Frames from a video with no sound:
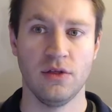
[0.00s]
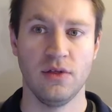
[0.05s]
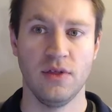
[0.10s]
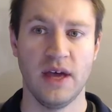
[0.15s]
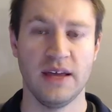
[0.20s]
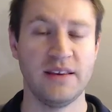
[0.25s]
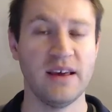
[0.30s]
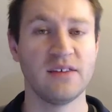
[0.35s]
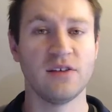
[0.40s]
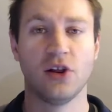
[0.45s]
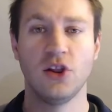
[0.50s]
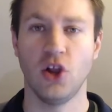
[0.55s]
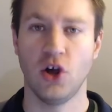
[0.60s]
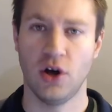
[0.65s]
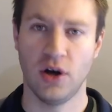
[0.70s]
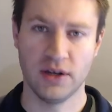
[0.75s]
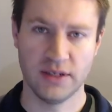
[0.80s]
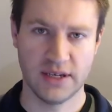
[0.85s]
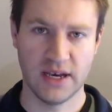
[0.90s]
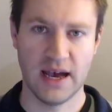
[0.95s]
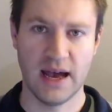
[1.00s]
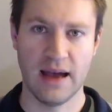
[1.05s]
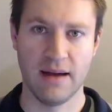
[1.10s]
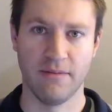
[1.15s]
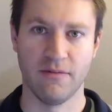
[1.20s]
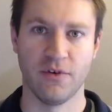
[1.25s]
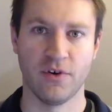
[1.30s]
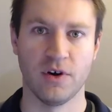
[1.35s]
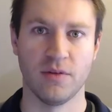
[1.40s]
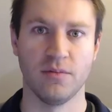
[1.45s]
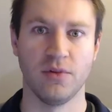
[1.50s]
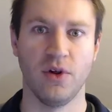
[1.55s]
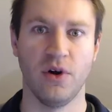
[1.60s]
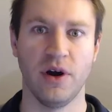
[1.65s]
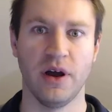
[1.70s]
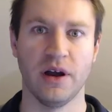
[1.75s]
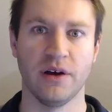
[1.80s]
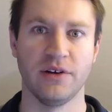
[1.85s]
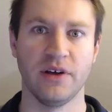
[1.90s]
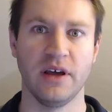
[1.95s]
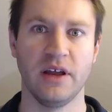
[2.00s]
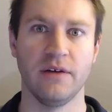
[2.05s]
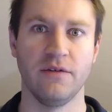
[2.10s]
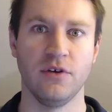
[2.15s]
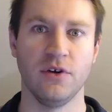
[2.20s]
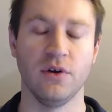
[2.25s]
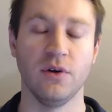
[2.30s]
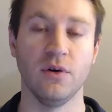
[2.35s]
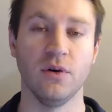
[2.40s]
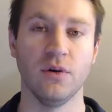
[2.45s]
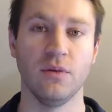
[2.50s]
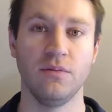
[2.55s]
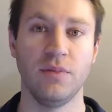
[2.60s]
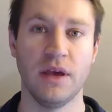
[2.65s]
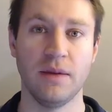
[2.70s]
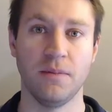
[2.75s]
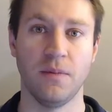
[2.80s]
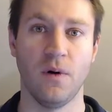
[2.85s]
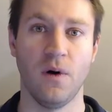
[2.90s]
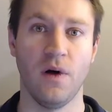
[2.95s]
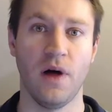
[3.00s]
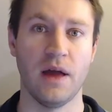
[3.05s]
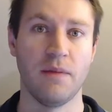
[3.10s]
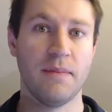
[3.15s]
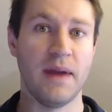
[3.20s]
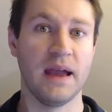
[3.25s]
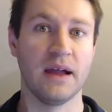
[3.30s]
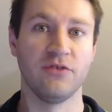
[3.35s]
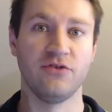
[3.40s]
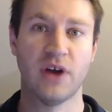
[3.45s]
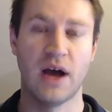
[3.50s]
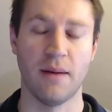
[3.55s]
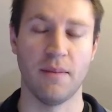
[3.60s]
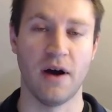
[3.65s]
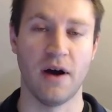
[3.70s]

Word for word: It takes a long time for an employer to interview people and make a job